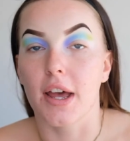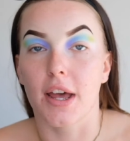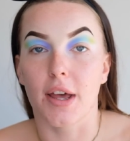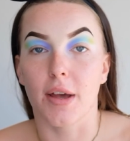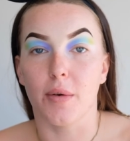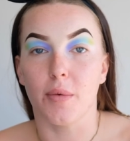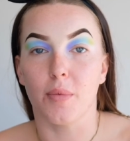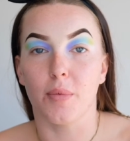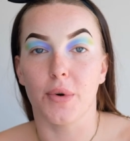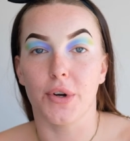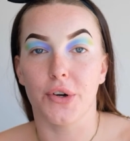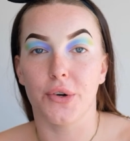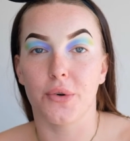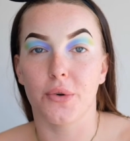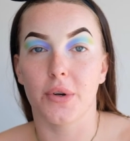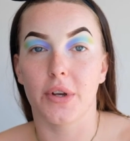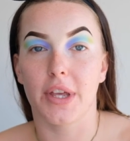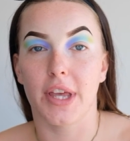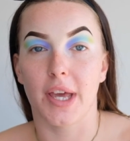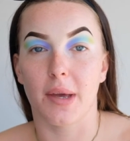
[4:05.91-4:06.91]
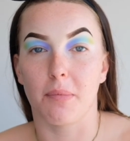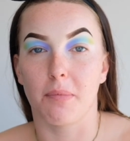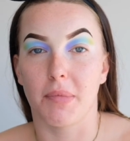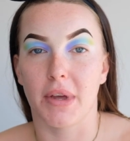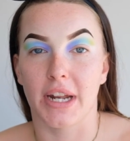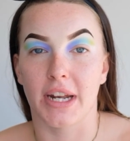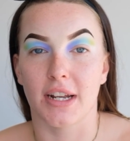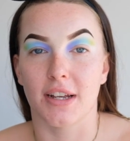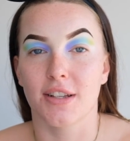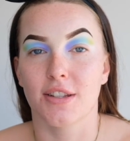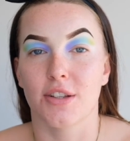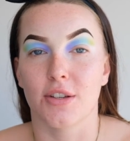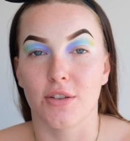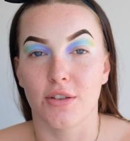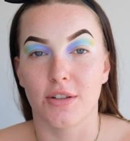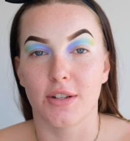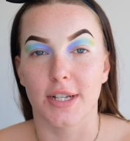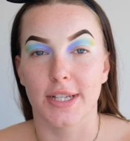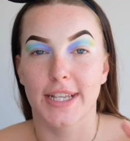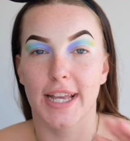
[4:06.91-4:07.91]
it will get better, so
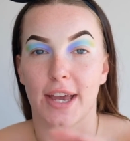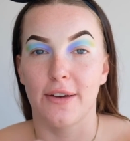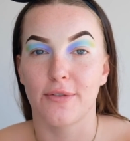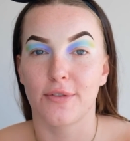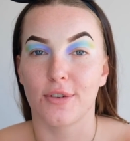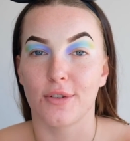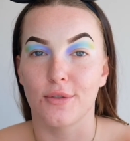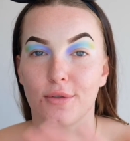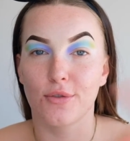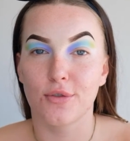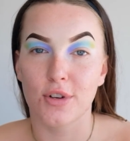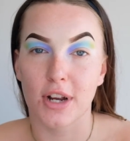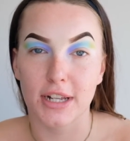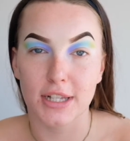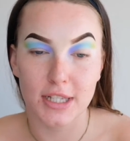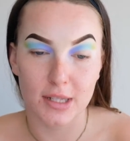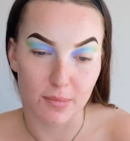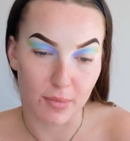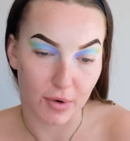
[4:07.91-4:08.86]
you just have to trust the